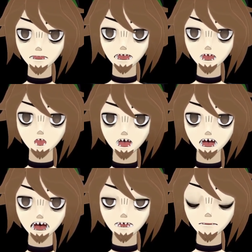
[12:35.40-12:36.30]

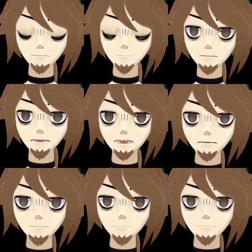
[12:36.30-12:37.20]
I have
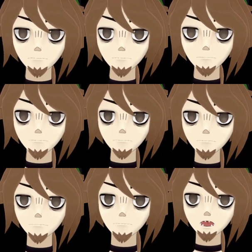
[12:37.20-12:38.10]
been
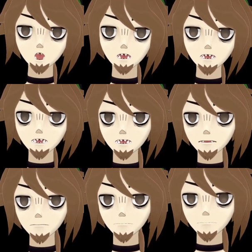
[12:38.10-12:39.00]
focused more
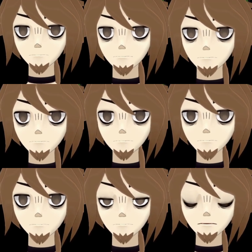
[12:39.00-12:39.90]

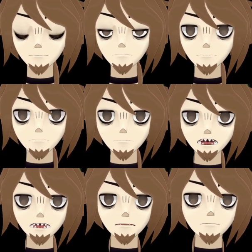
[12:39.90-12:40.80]
on what people
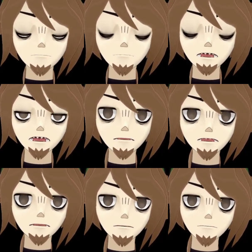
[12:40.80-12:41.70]
have been caring
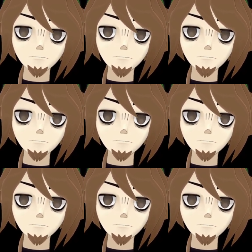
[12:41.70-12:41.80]
about